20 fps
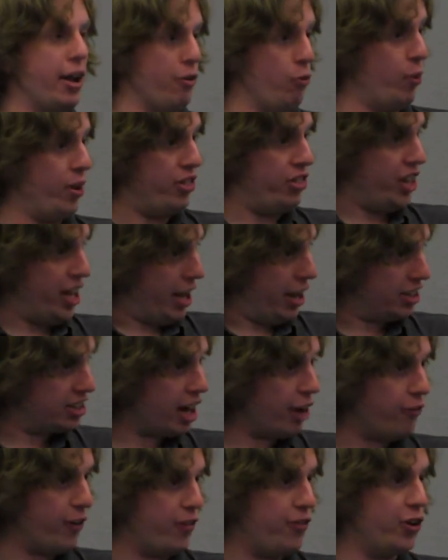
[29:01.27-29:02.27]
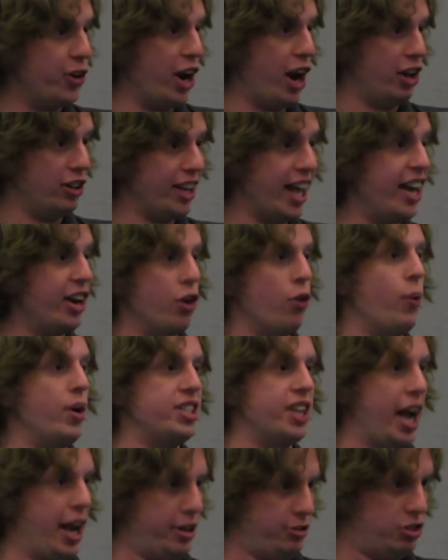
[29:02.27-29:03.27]
with the stuff we figured out later,
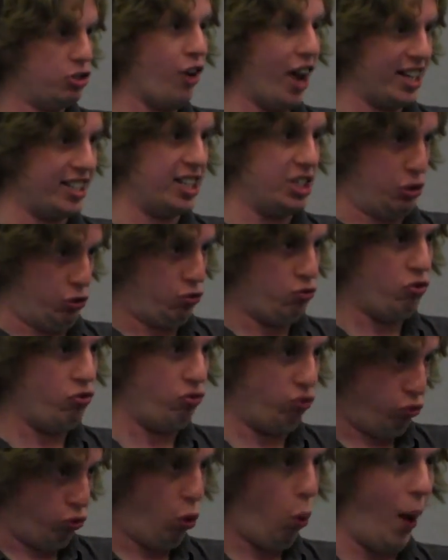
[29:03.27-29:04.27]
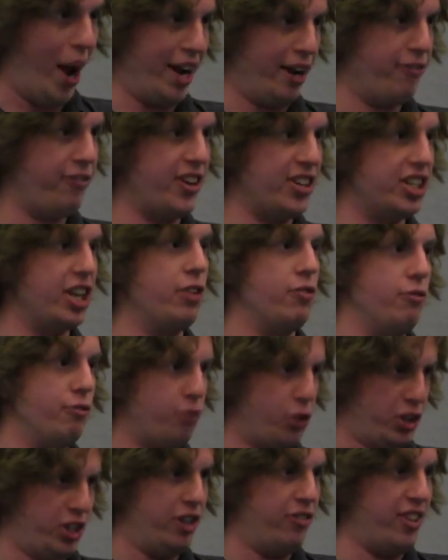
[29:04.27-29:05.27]
which I stress is quite efficient
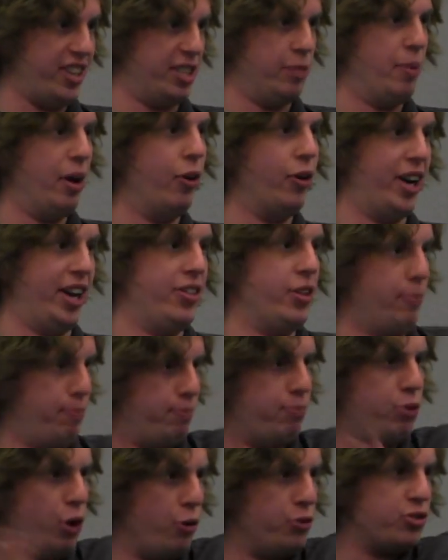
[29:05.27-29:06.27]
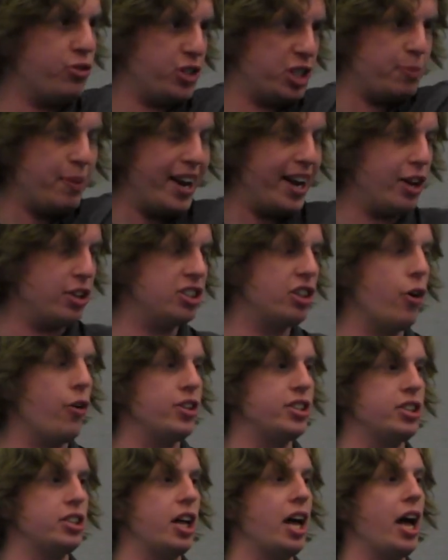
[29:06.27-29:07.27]
for divisibility, the proofs for spinning a store
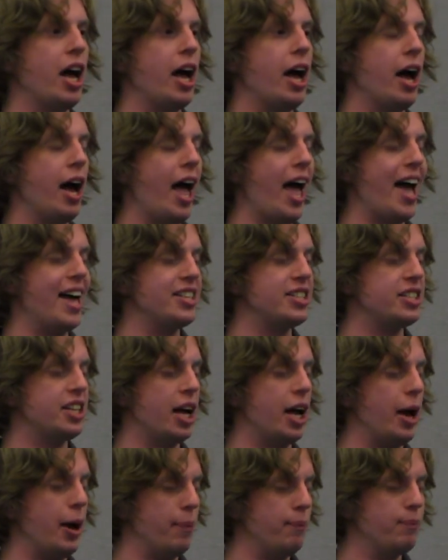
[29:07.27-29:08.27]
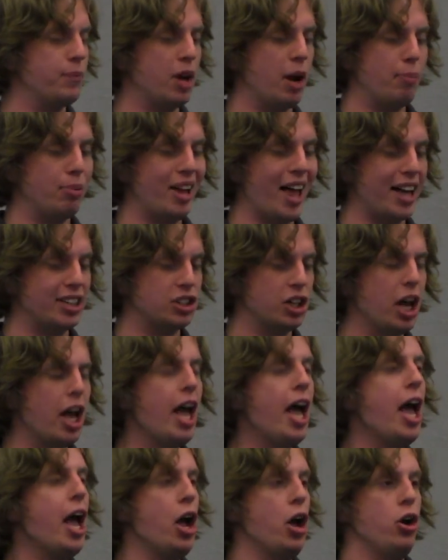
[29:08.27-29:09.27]
is uh, as uh, complex,
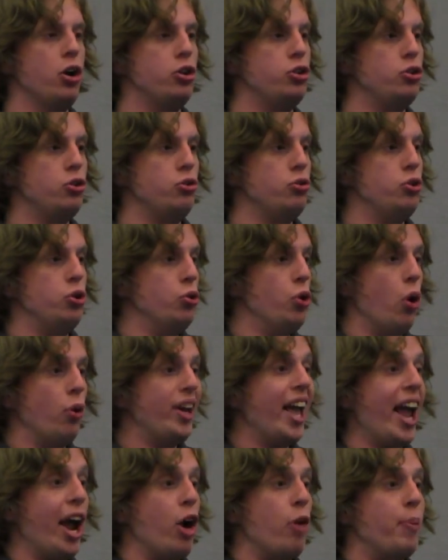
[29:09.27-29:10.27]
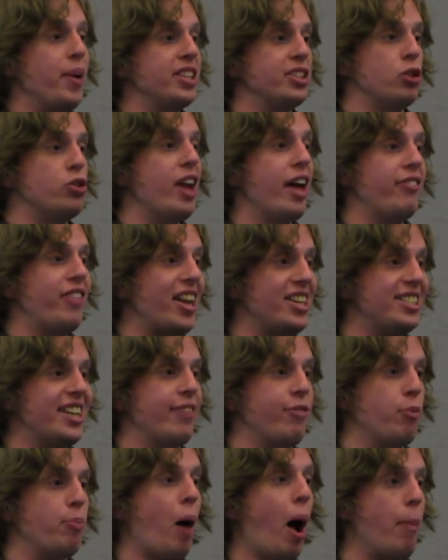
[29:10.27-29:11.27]
you don't care because ne that's
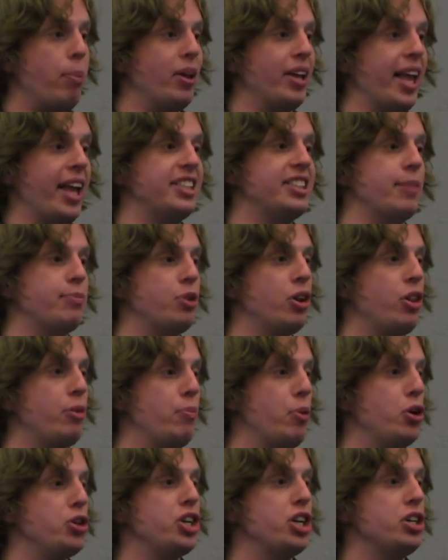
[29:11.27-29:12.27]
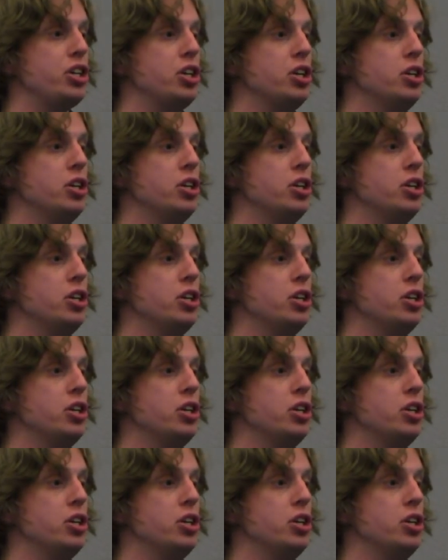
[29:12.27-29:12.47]
never public except to the merchant.